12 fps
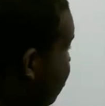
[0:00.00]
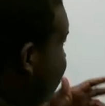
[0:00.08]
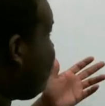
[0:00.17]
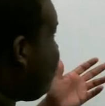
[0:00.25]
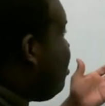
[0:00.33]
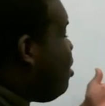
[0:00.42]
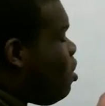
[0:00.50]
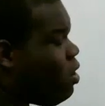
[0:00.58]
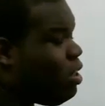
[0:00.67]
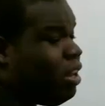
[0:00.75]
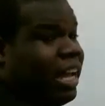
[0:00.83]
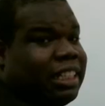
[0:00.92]
the
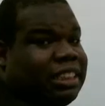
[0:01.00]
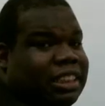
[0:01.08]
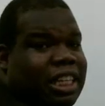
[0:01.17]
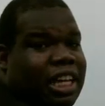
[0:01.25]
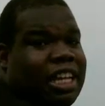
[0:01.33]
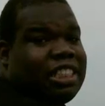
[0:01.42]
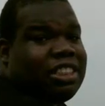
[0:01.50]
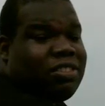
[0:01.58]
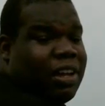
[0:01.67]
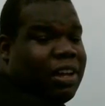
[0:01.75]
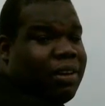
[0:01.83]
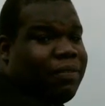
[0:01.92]
queue class comes
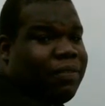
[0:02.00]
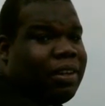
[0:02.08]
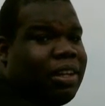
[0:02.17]
with